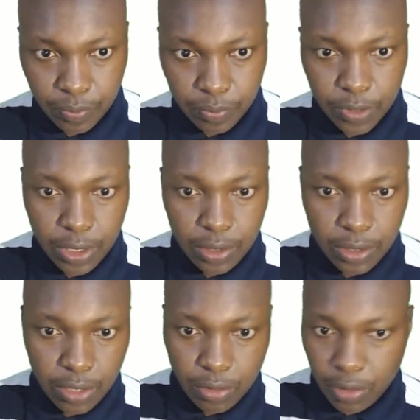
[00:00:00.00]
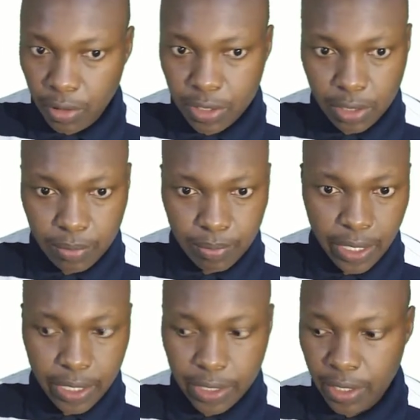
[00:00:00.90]
Then you close the
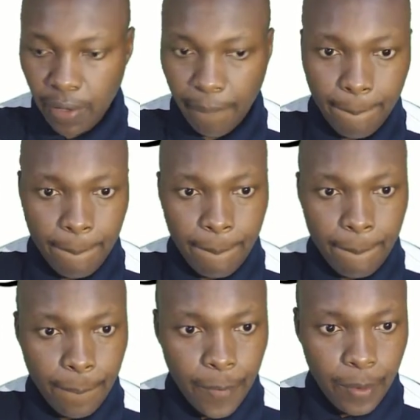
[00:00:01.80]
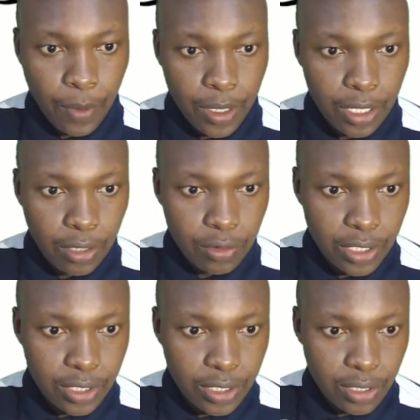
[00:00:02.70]
bracket. Working out
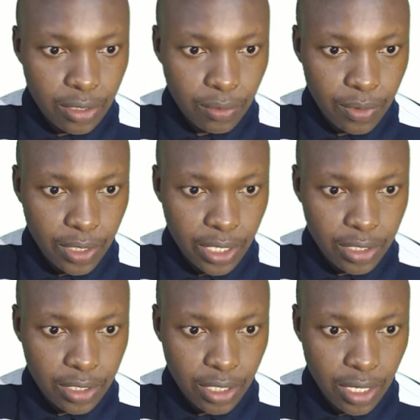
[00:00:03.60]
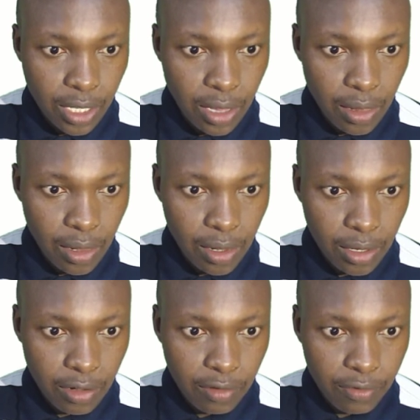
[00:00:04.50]
these, we get a
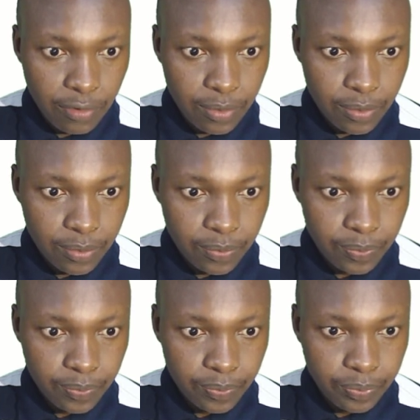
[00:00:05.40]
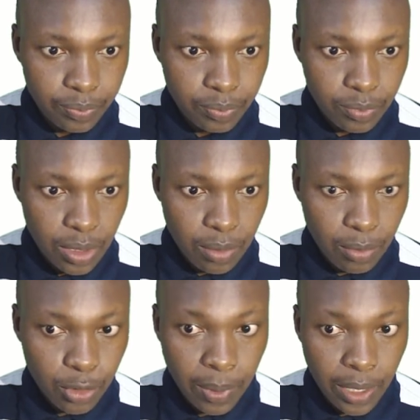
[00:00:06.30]
half
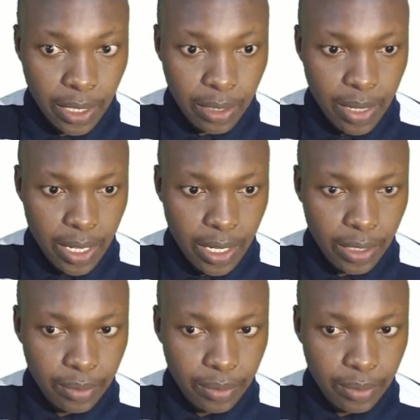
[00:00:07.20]
multiply by,